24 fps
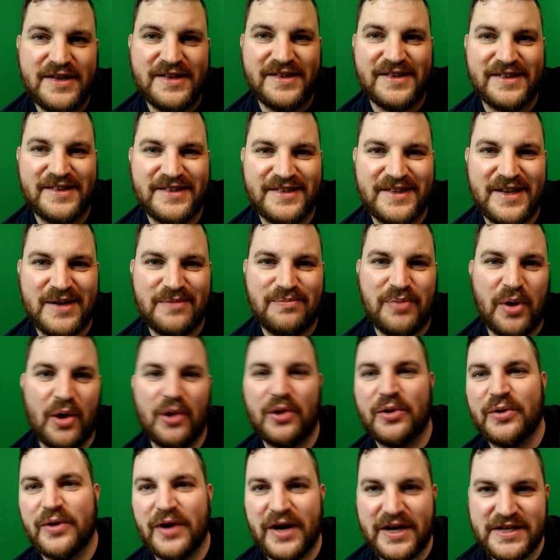like
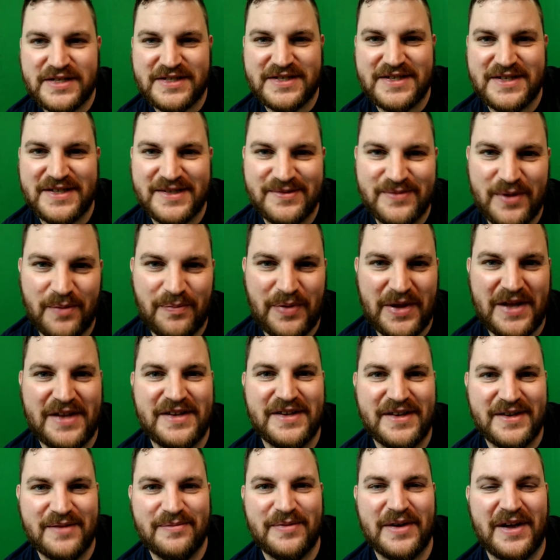polarizing
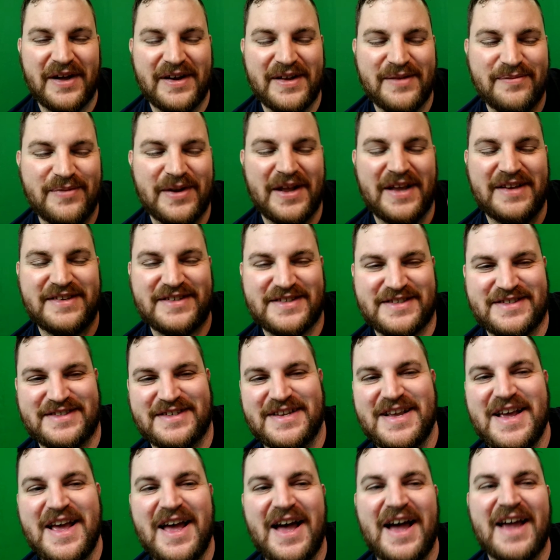opinion about it, but
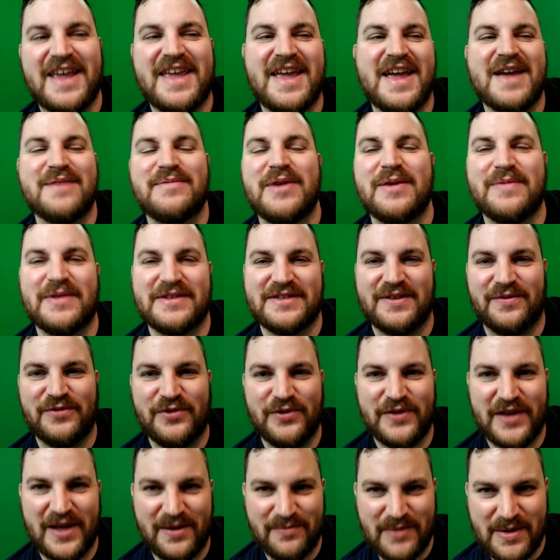I can't make myself do
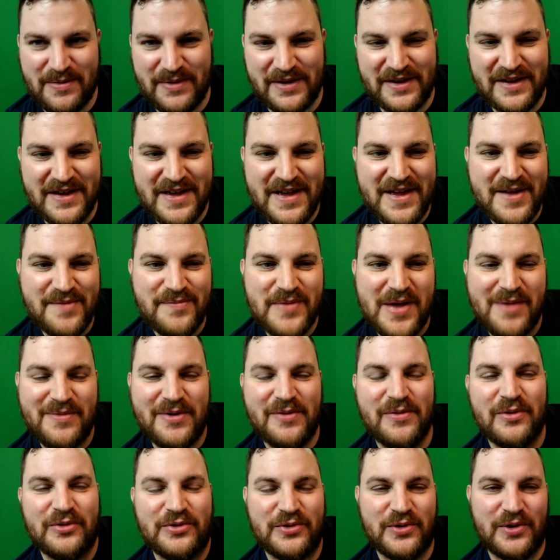that. Maybe
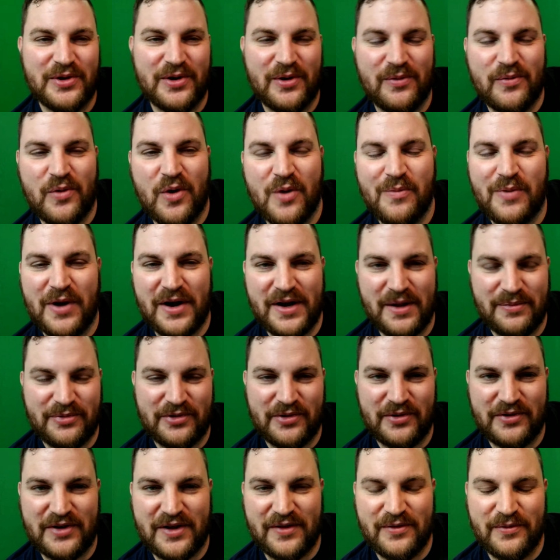we'll do a War Pod
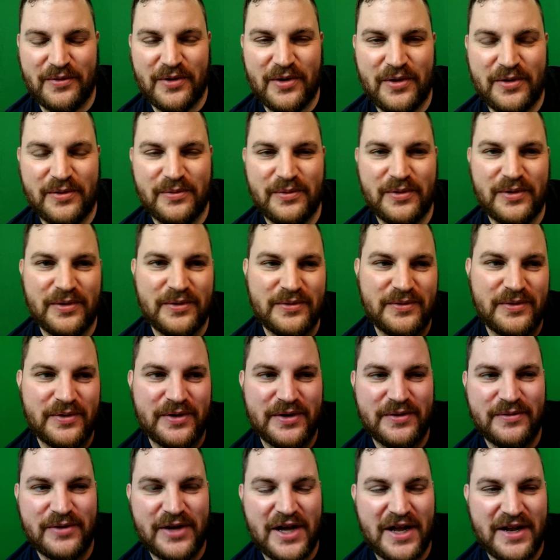episode down the road, and
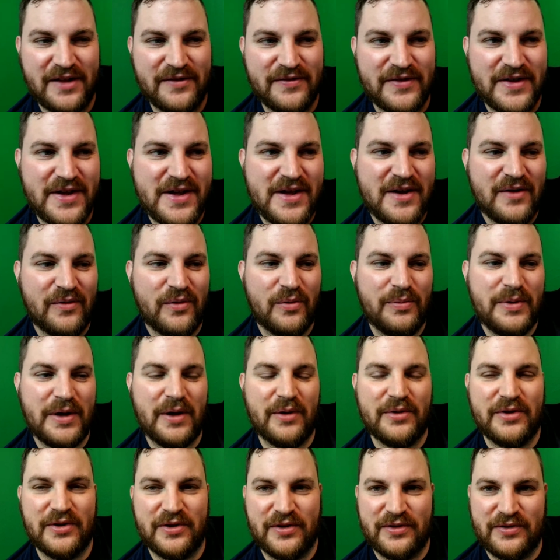we'll be
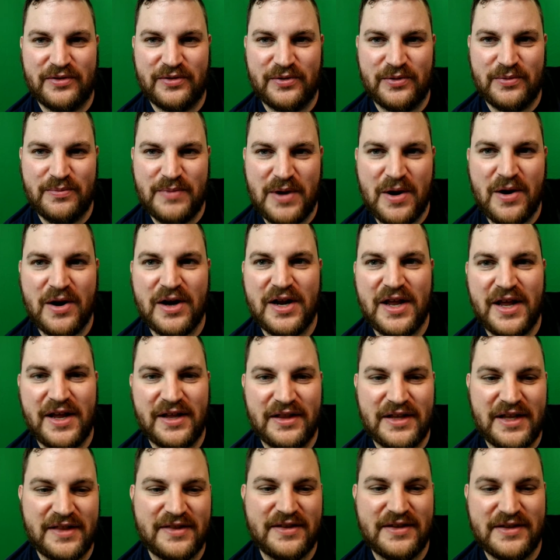able to marinate,
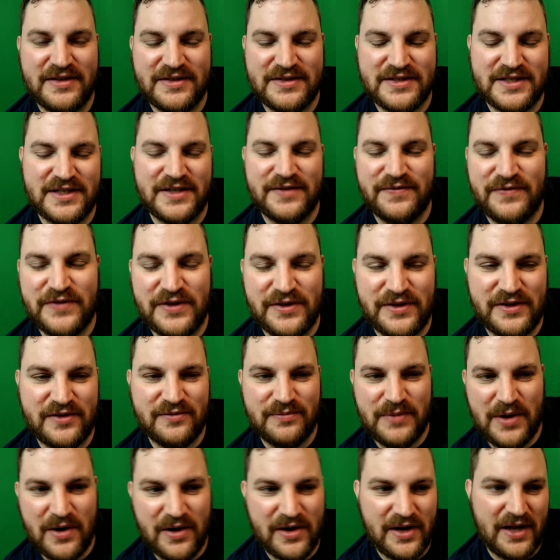let these feelings
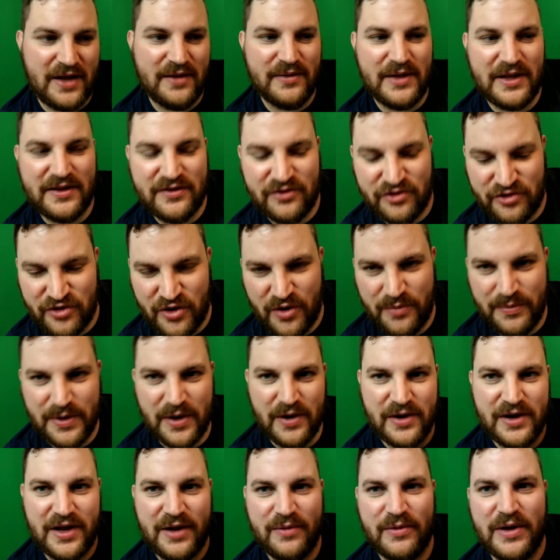marinate, and let the show
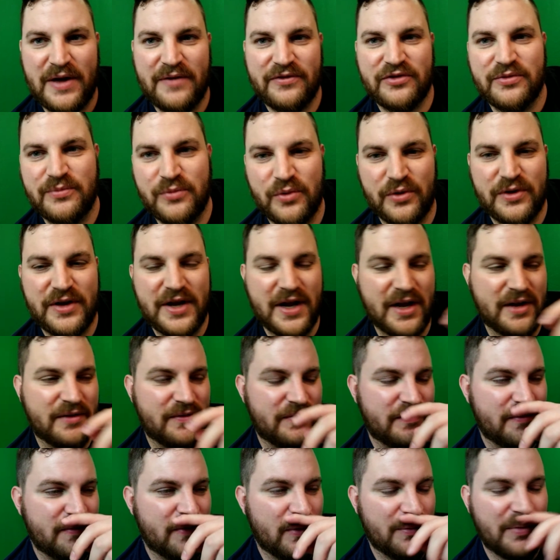marinate, and we'll have some more
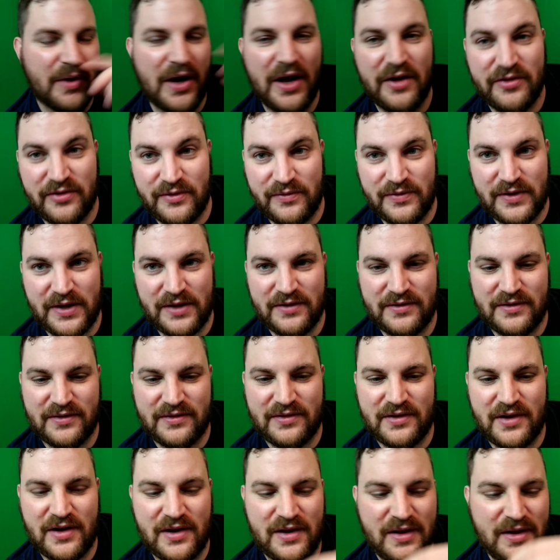negative or positive things to
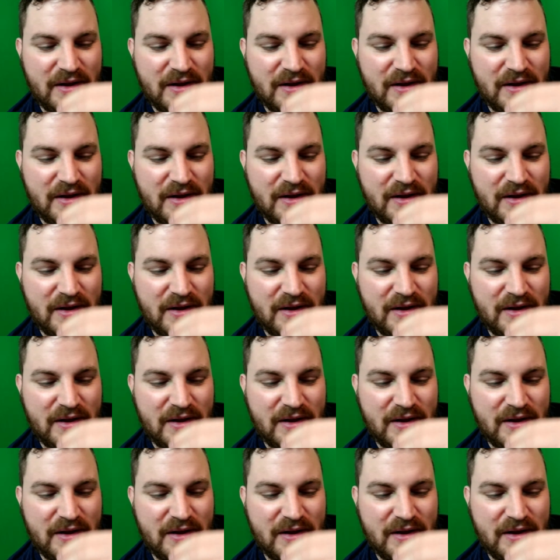say.